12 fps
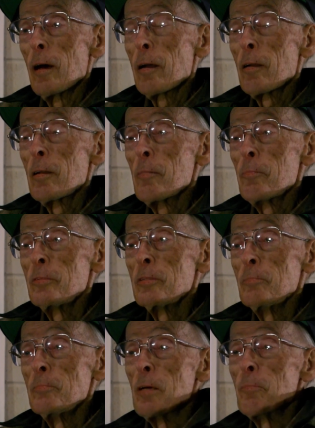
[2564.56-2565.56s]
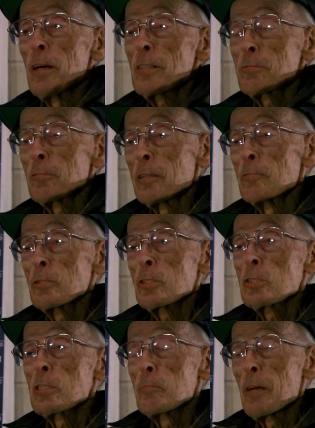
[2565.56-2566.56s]
I don't know, the best one. Which
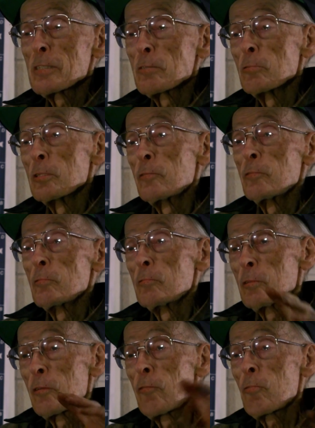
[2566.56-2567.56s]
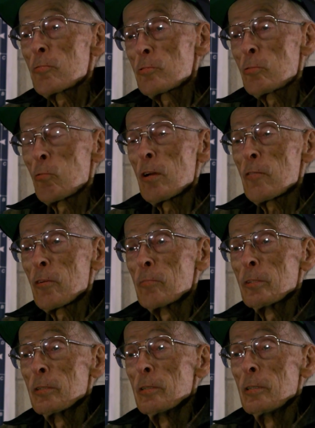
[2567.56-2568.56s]
is the best one? The one furthest away
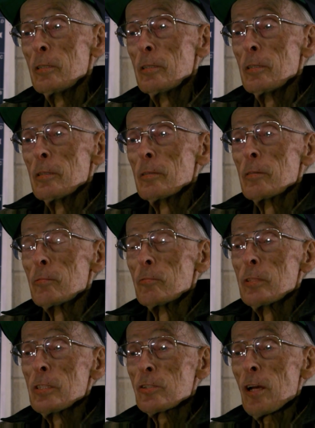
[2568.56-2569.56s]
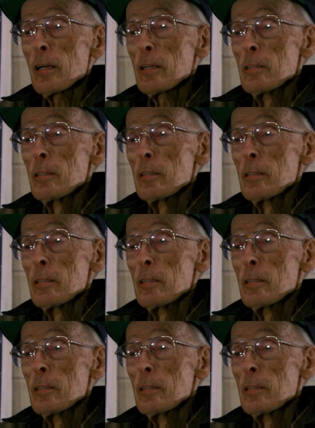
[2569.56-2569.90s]
from the windsock?